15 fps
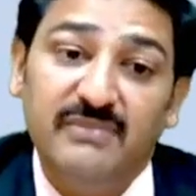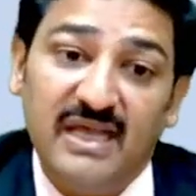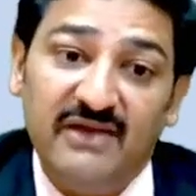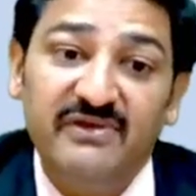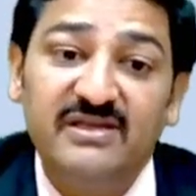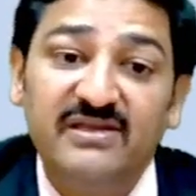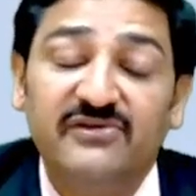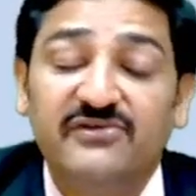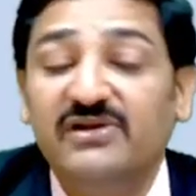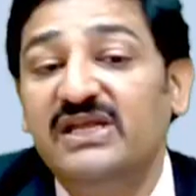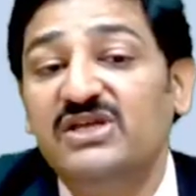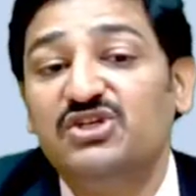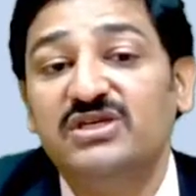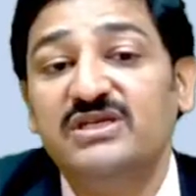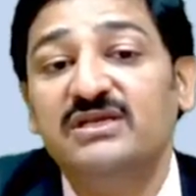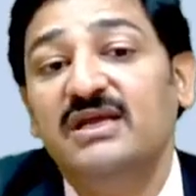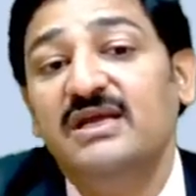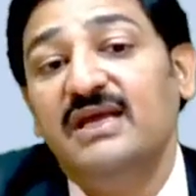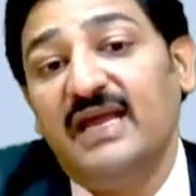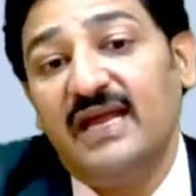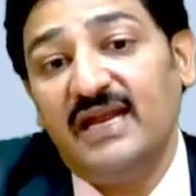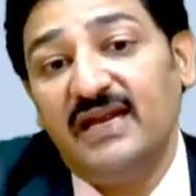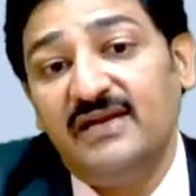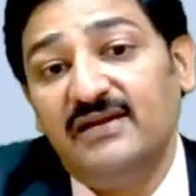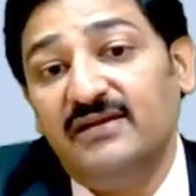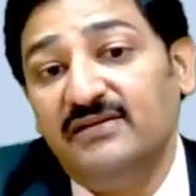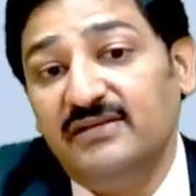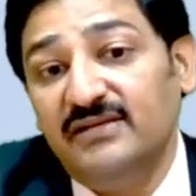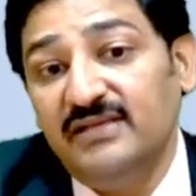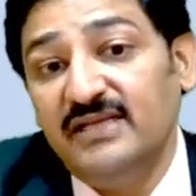having the relation, and
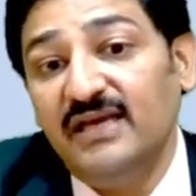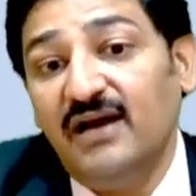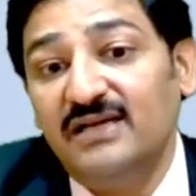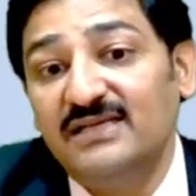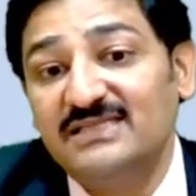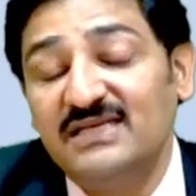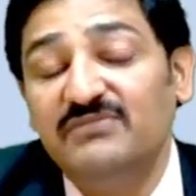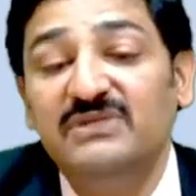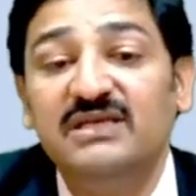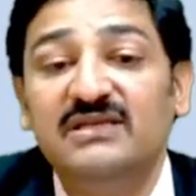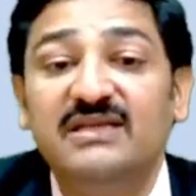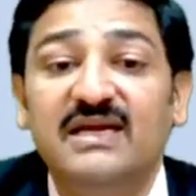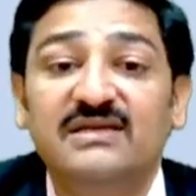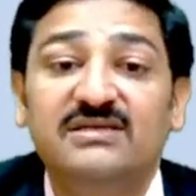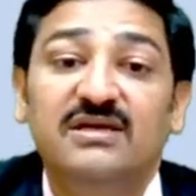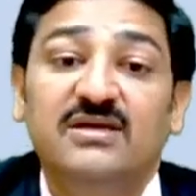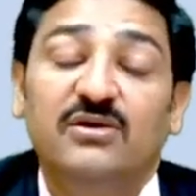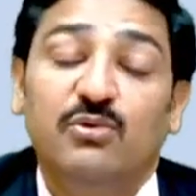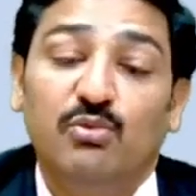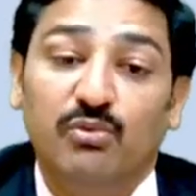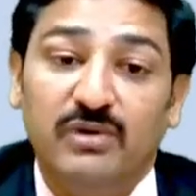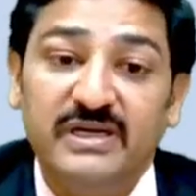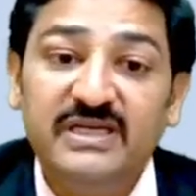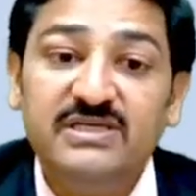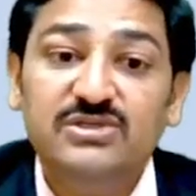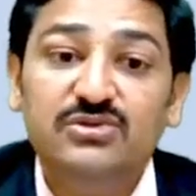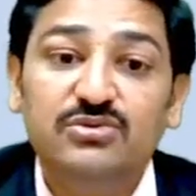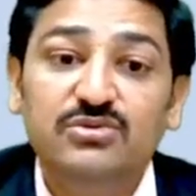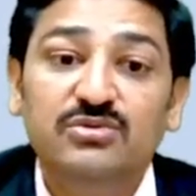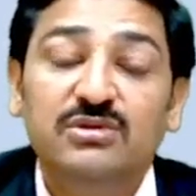they are something that one need
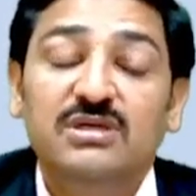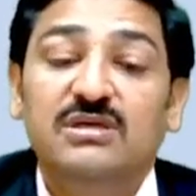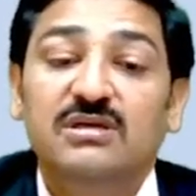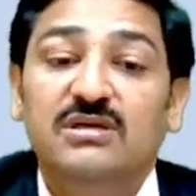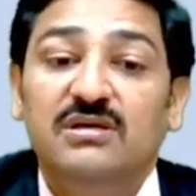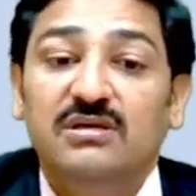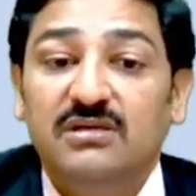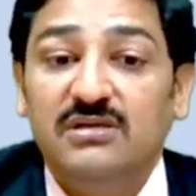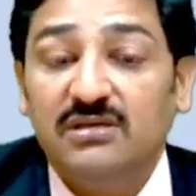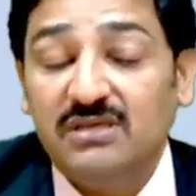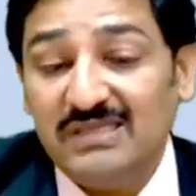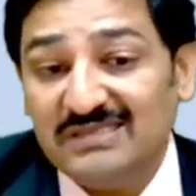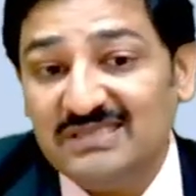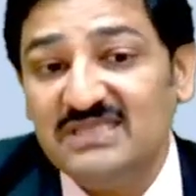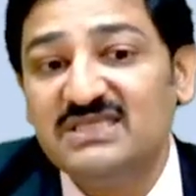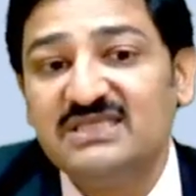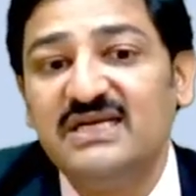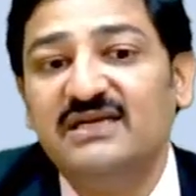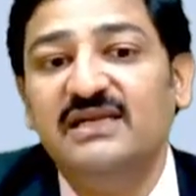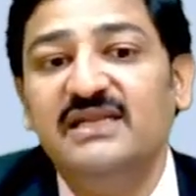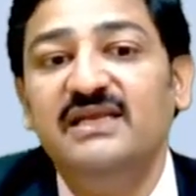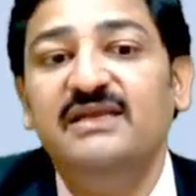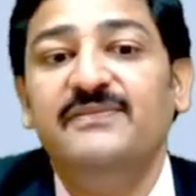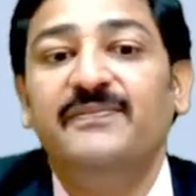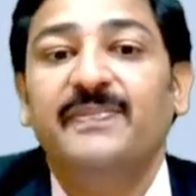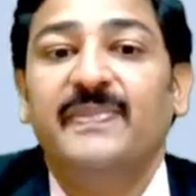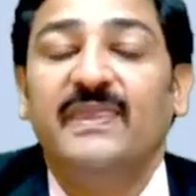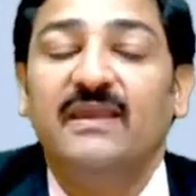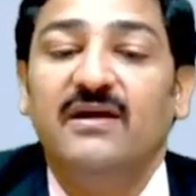to consistently